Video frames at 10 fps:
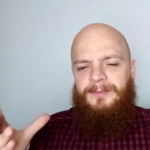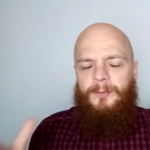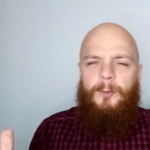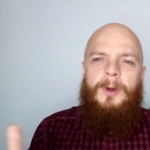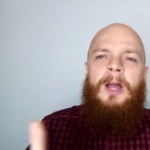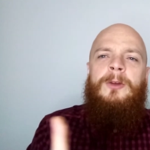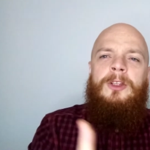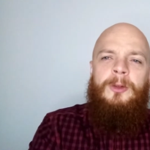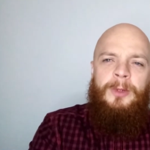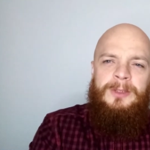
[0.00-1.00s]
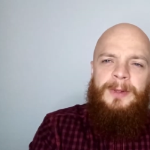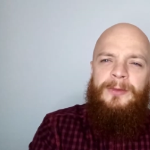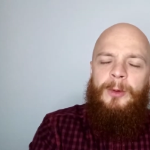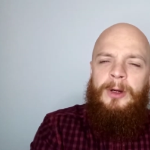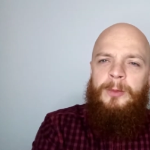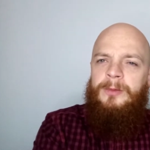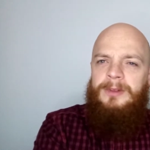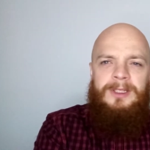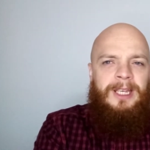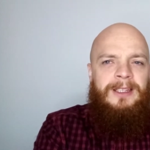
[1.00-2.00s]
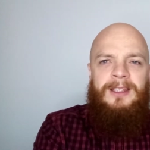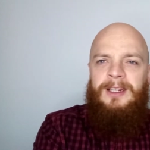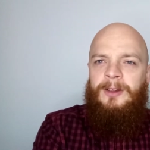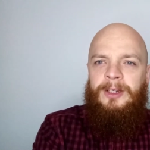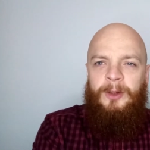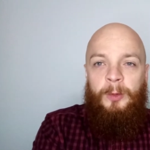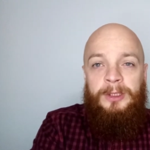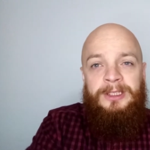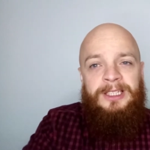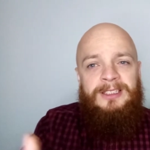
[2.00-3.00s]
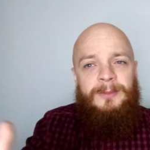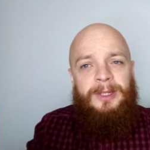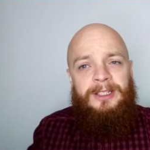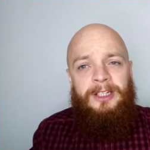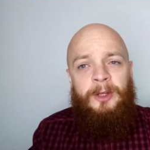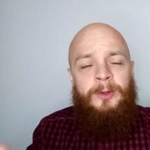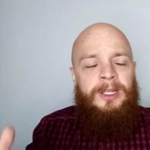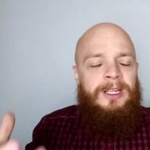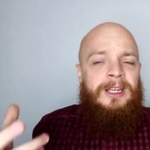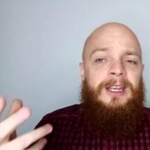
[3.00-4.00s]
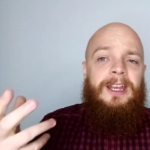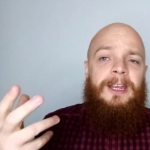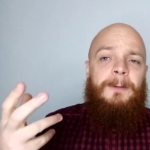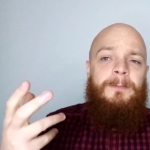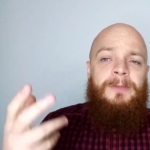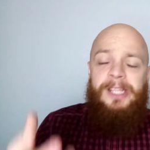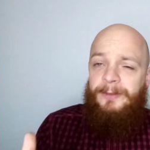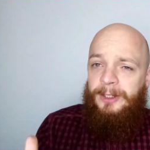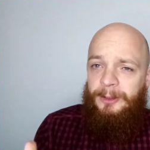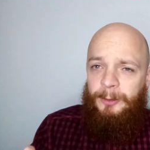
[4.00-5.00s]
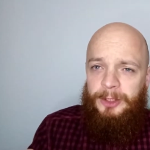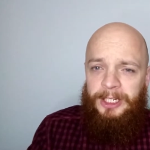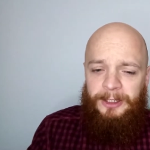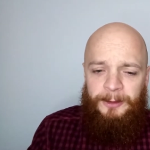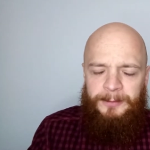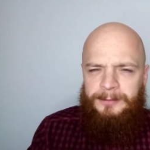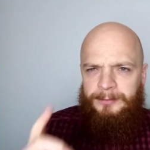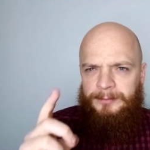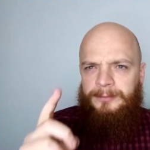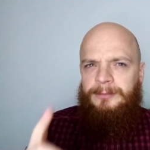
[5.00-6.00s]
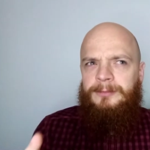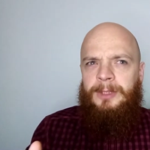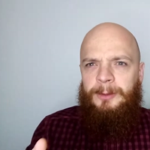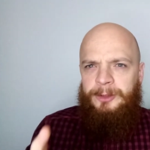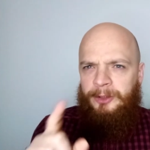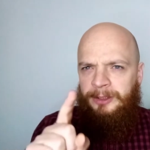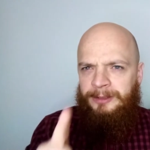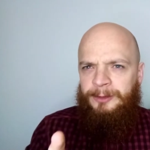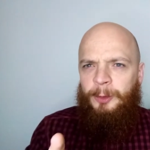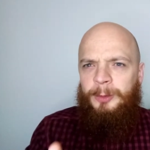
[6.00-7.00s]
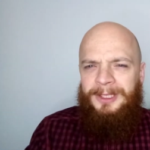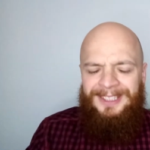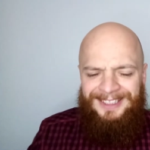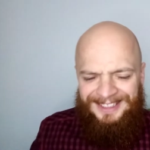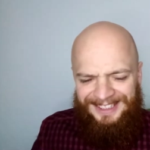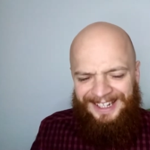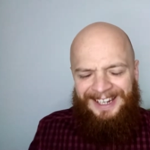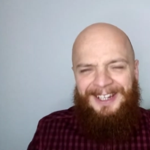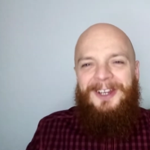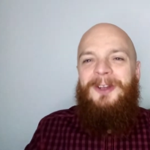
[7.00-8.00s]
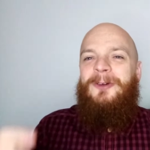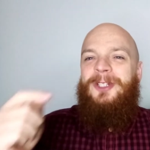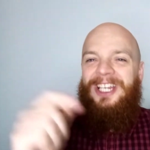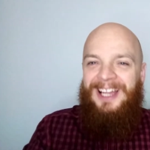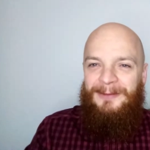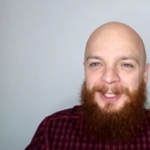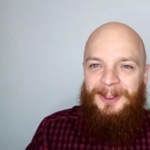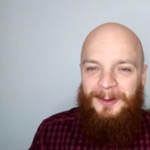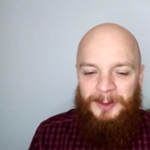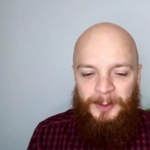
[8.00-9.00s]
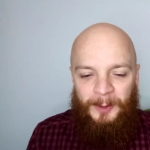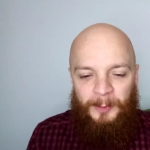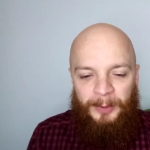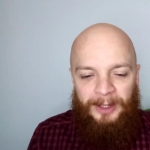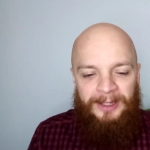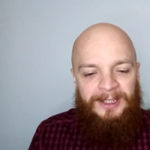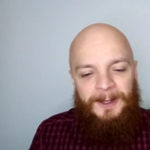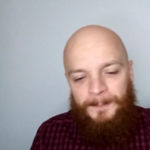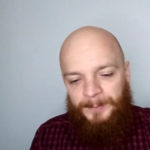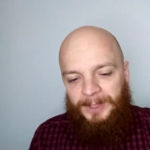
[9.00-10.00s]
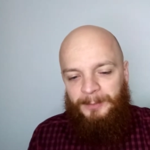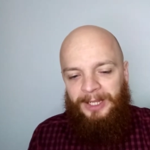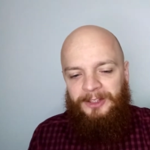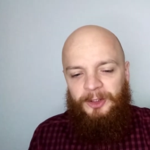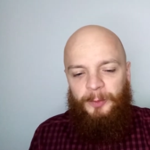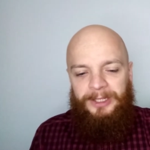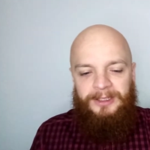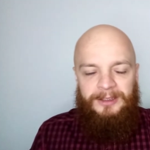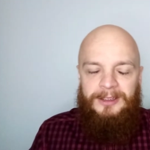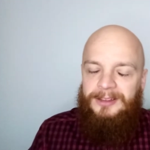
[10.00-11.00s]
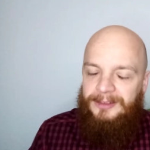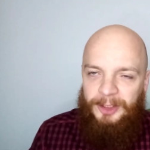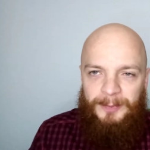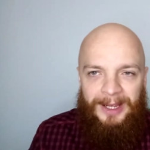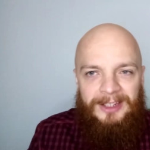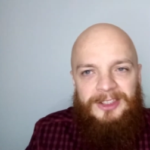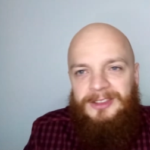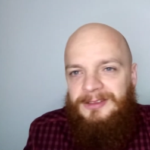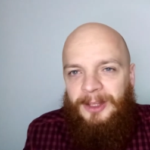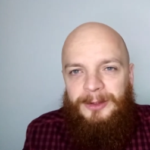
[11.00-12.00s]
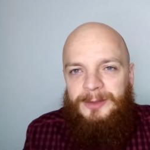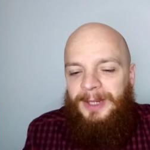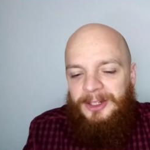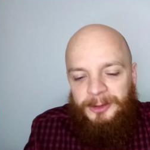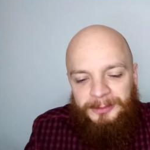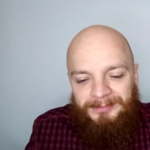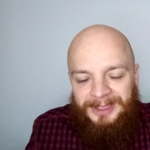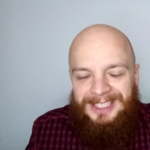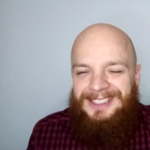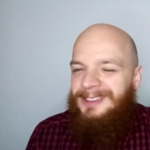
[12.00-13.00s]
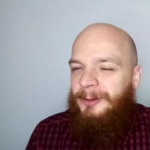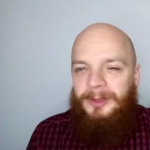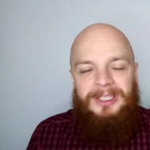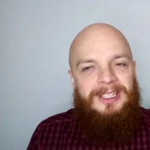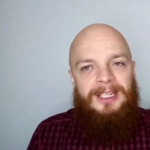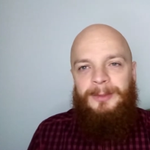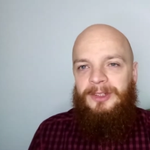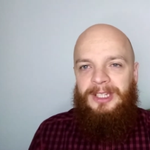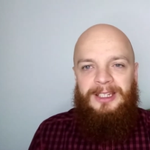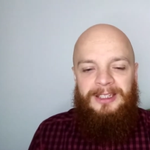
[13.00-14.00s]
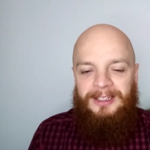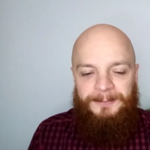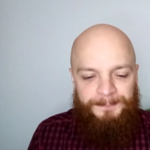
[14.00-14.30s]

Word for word: how good it was before King of the Ring in the olden days compared to now. Um, definitely go check it out. When I was younger, no olden days. Uh, go check that video out as well. But Balor got a win here. Good match, nothing special. Like I says, don't really care about the King of the Ring.